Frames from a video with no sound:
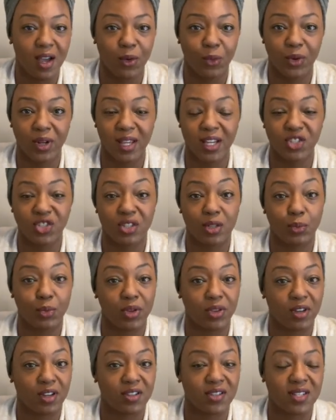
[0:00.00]
relationship
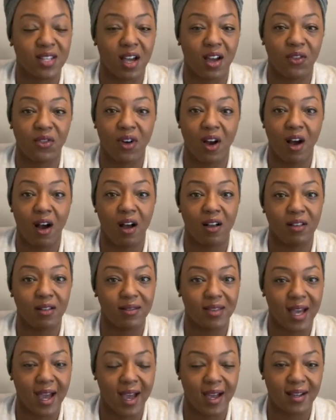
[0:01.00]
with yourself. All
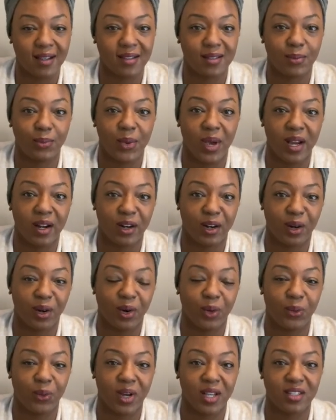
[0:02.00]
of that is
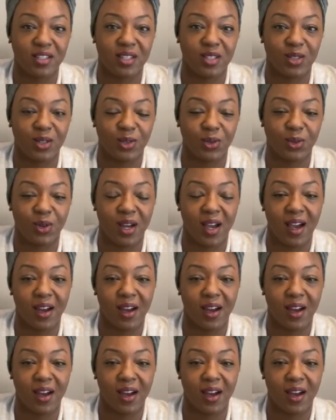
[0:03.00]
better once you